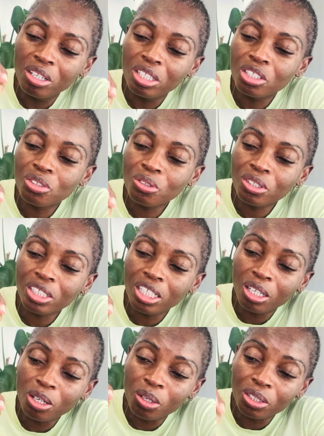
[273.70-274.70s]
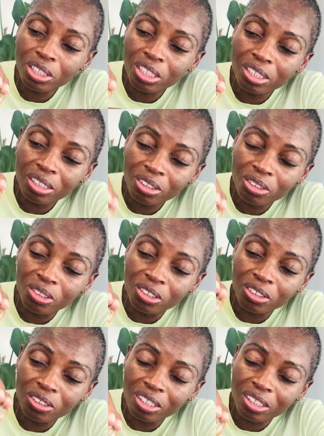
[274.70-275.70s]
it's not a lot,
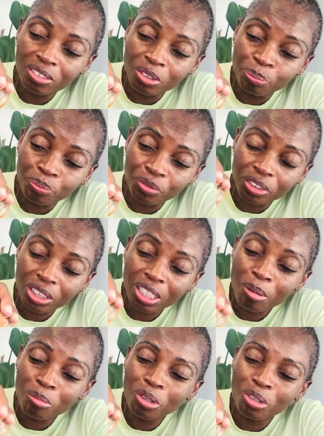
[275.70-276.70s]
some